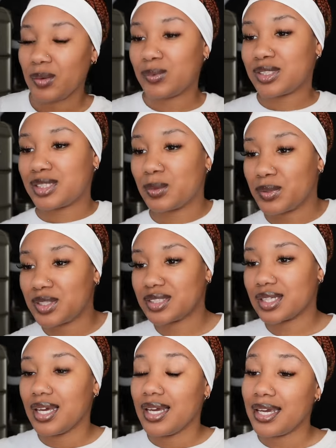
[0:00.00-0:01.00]
What's up with
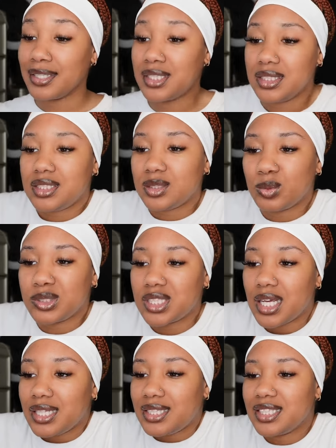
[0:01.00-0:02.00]
DJ? And this is
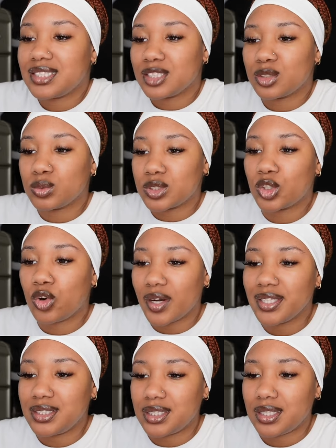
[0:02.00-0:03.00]
what's
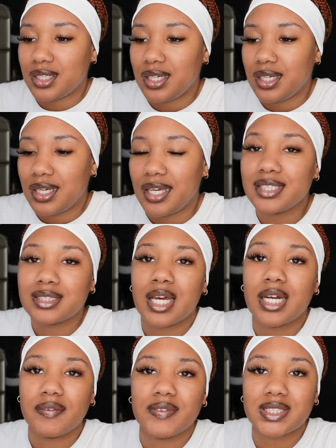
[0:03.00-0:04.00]
crazy. He's
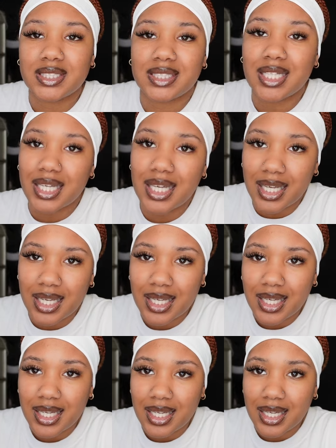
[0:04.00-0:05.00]
not even singing.
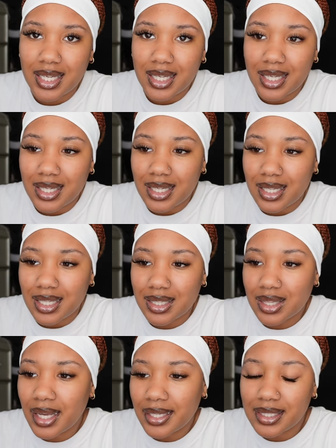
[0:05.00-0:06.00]

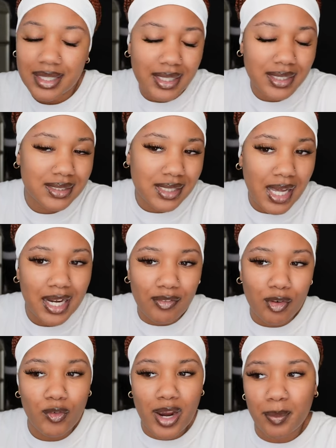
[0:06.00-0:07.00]
Like, he's not
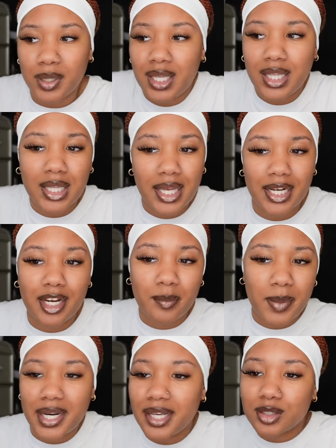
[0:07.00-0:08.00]
even rapping. He letting
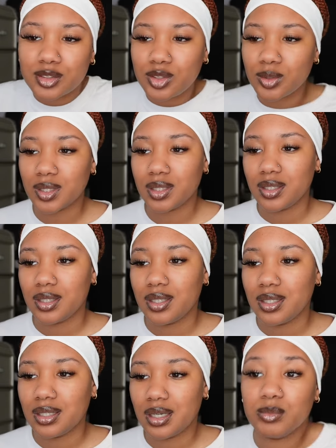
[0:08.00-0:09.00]
everybody else do it.
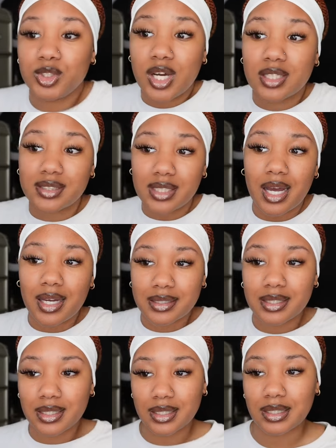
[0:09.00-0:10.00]
I'm John
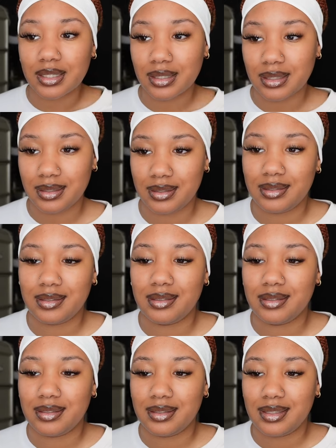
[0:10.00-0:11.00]
Stockton.
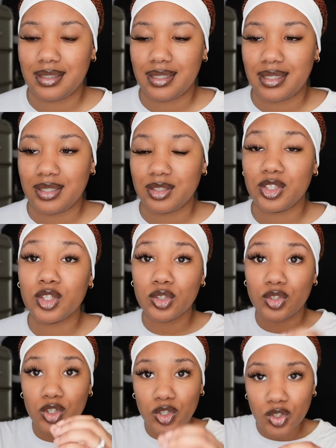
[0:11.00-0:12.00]
Do
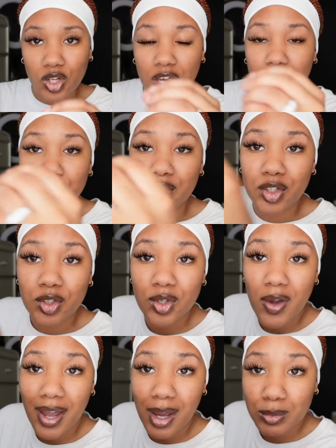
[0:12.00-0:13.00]
you
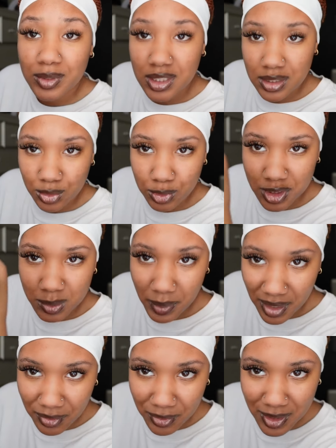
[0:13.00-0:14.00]
know how
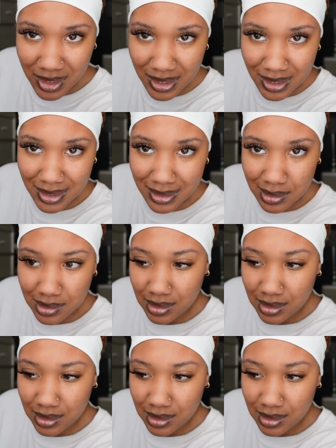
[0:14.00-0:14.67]
disrespectful it is?